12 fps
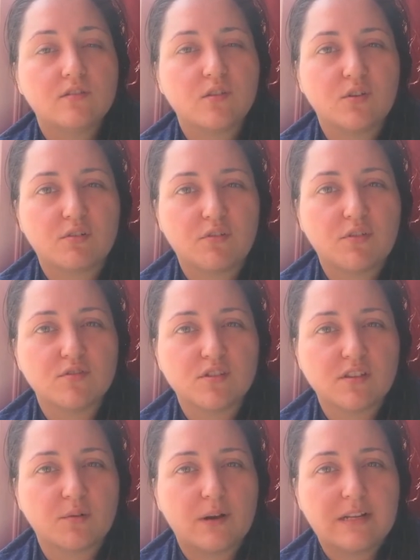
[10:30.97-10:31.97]
so it
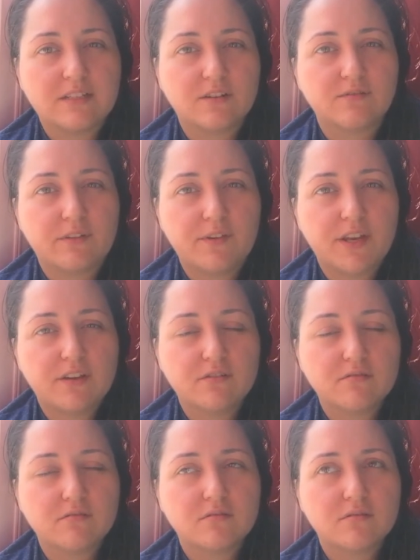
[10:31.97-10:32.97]
reduces the quality of the
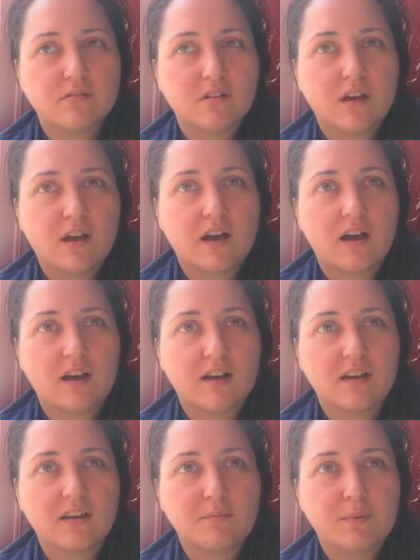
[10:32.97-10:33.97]
video.
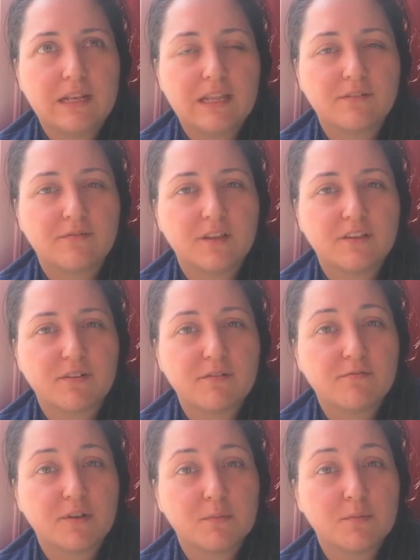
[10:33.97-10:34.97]
I believe if
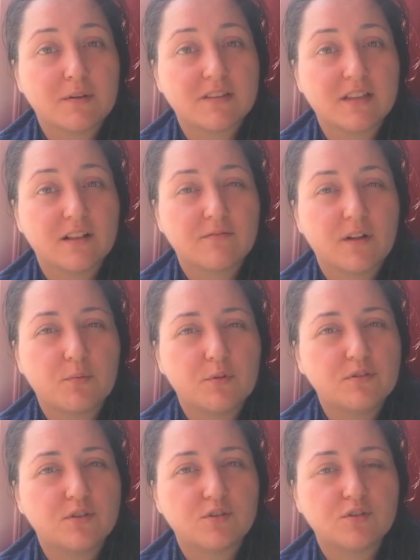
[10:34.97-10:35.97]
I'm filming myself, I
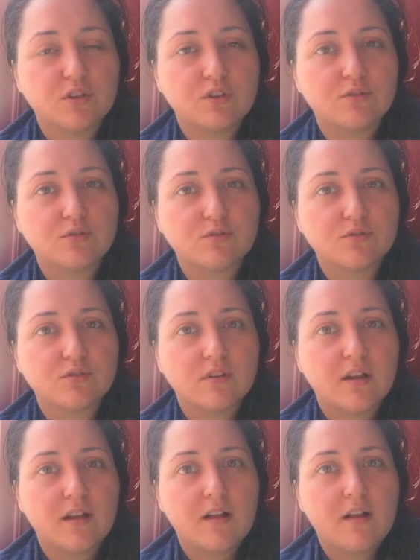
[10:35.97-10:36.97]
will just use